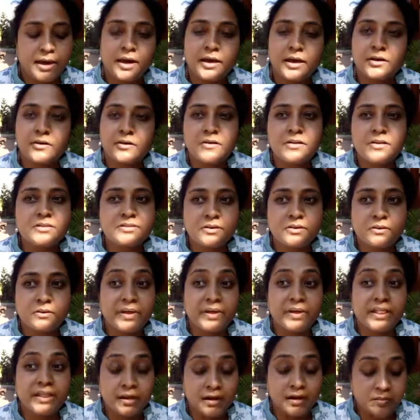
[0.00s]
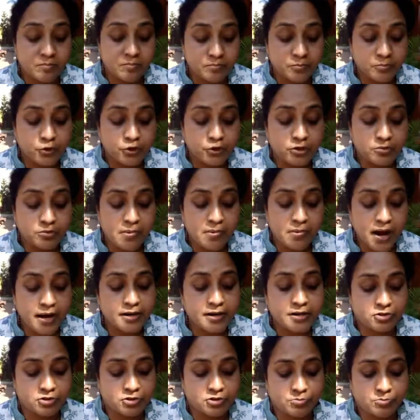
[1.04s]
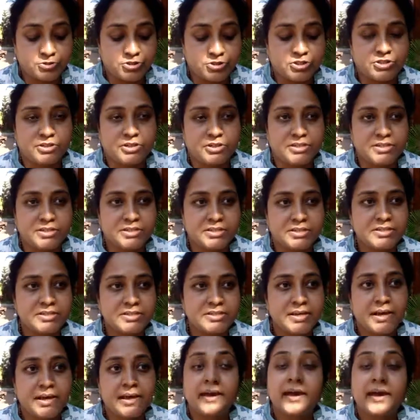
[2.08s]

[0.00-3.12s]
and also when there are good market opportunities,